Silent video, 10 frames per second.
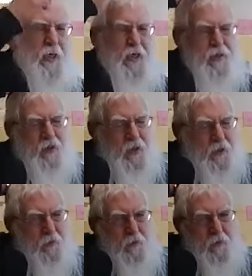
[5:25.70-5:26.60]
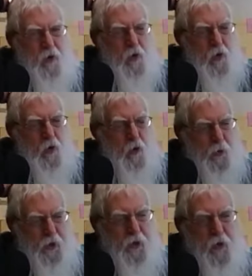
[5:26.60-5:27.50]
against him, or
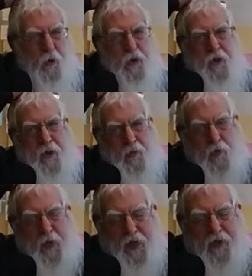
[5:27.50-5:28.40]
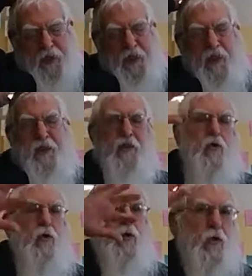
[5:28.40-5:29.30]
ridiculing him or anything else
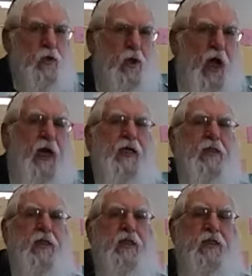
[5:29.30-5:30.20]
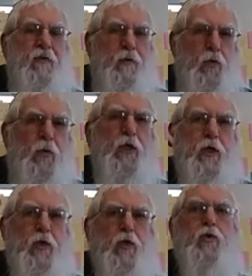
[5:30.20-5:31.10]
along those lines as if I'm doing
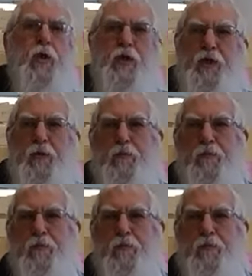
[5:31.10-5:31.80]
it to Hashem.